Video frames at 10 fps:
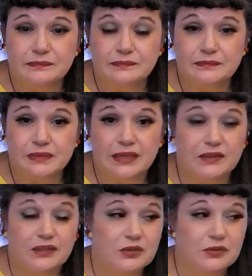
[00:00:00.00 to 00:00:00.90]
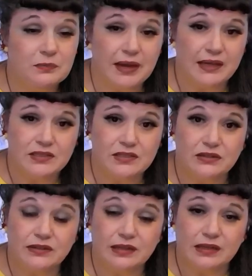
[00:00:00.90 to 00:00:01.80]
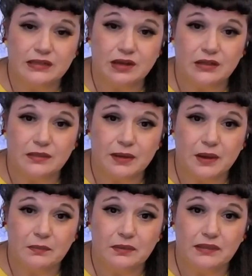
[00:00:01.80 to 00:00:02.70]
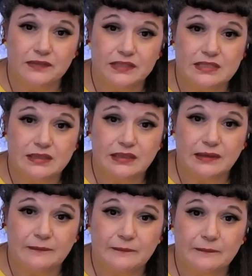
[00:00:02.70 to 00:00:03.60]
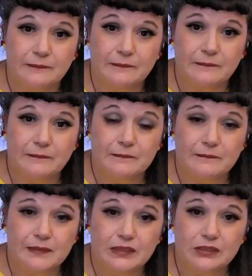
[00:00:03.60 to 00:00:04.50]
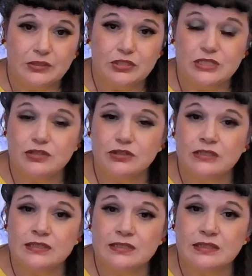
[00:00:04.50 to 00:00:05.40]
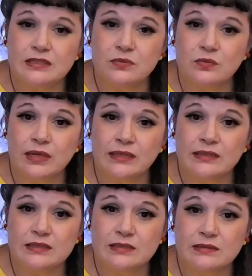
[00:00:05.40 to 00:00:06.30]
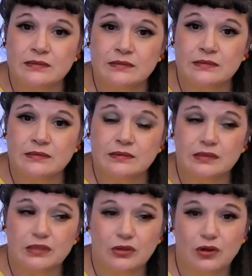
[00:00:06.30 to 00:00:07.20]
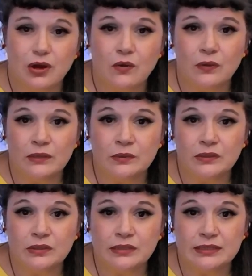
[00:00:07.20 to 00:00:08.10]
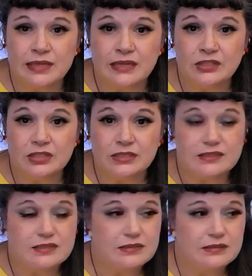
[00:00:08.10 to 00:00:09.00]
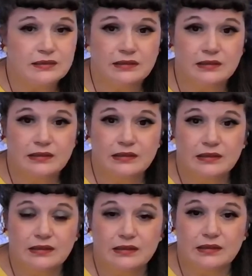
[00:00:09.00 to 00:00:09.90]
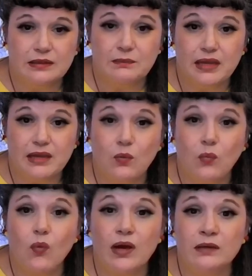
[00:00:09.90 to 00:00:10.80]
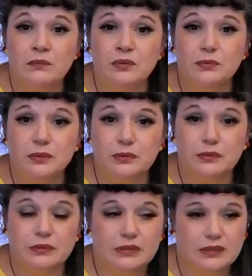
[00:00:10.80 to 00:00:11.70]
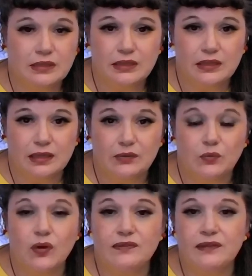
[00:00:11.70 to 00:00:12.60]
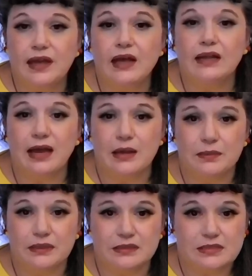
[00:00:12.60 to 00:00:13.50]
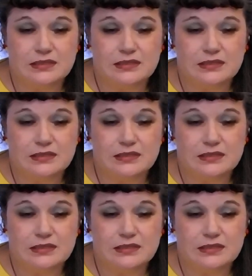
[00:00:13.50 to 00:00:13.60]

Like the youth pastor that I talked about previously. You just couldn't see his wings. You go in with good intentions. You make one boo-boo, and what the hell happens?